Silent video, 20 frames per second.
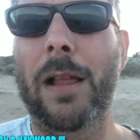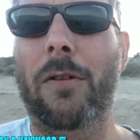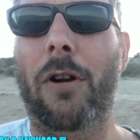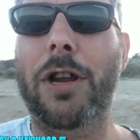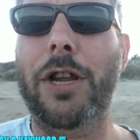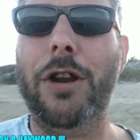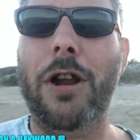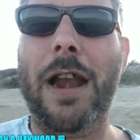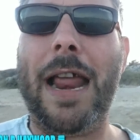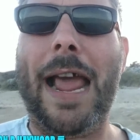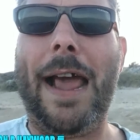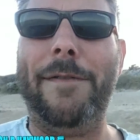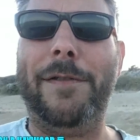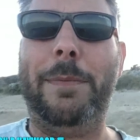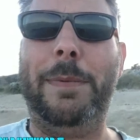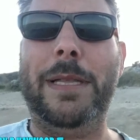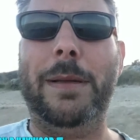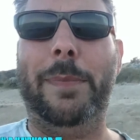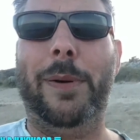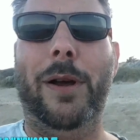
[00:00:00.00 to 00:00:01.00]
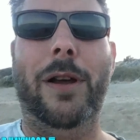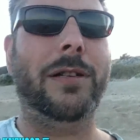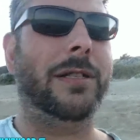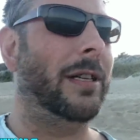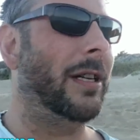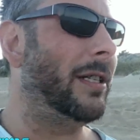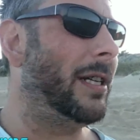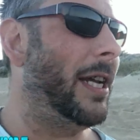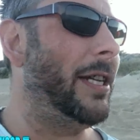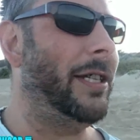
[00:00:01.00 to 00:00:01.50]
Right? You don't have to be the
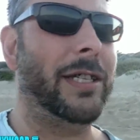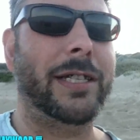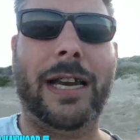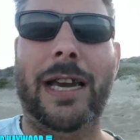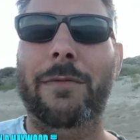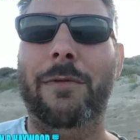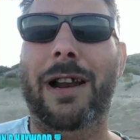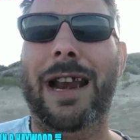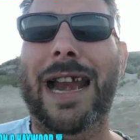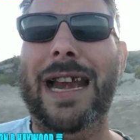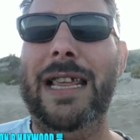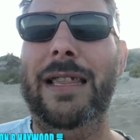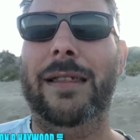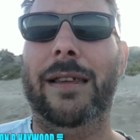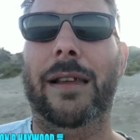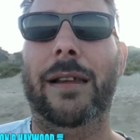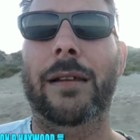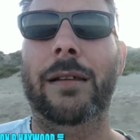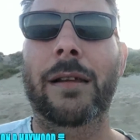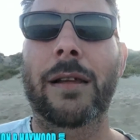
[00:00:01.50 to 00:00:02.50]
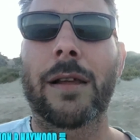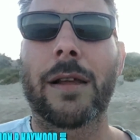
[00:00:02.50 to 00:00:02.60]
person that teaches anyone anything.